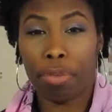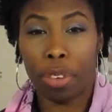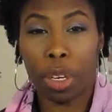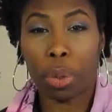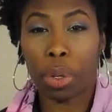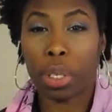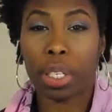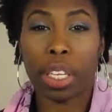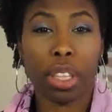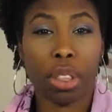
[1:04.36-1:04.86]

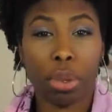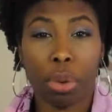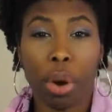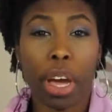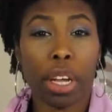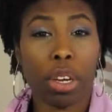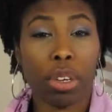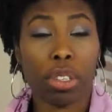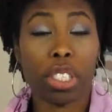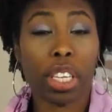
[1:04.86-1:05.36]
frequently
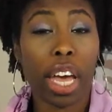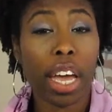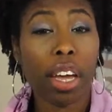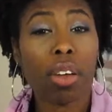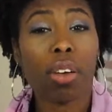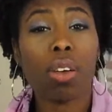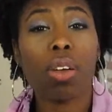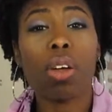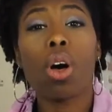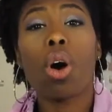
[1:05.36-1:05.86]
throughout your
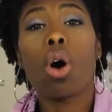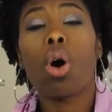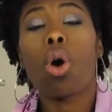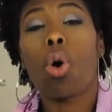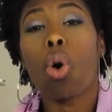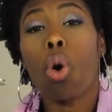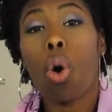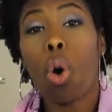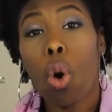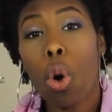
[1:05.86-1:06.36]
cycle.
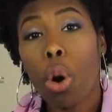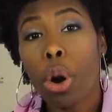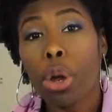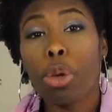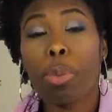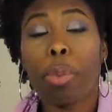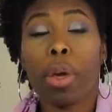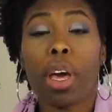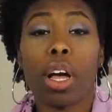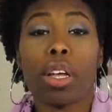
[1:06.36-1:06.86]
Or
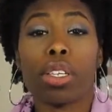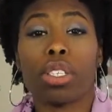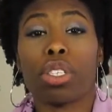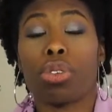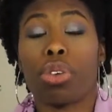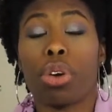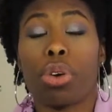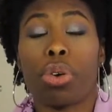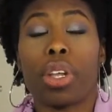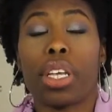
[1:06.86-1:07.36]
you may also
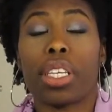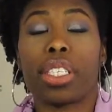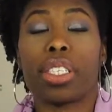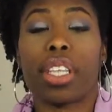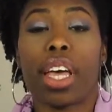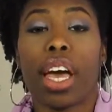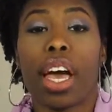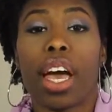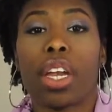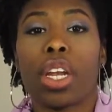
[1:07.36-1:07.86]
notice
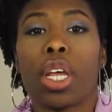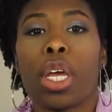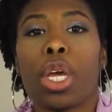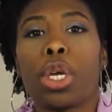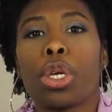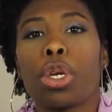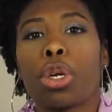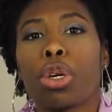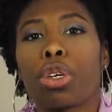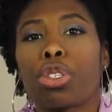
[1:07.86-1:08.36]
that
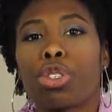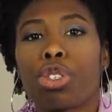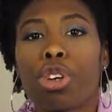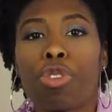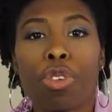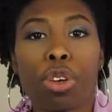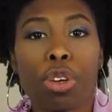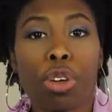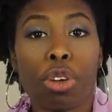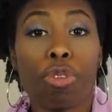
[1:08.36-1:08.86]
your
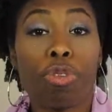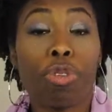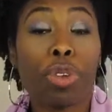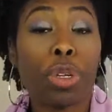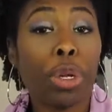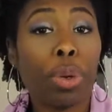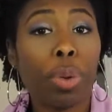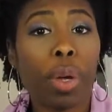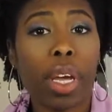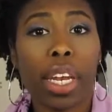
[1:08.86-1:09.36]
cervical
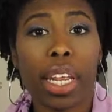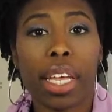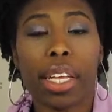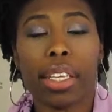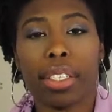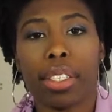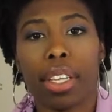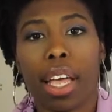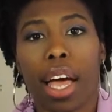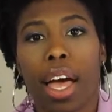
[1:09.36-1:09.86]
fluid
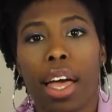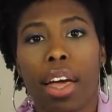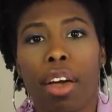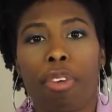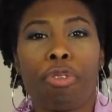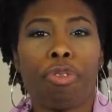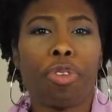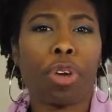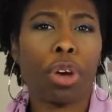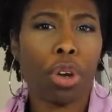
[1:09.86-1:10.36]
is
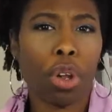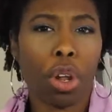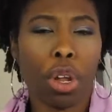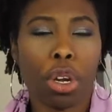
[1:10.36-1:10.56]
not fertile,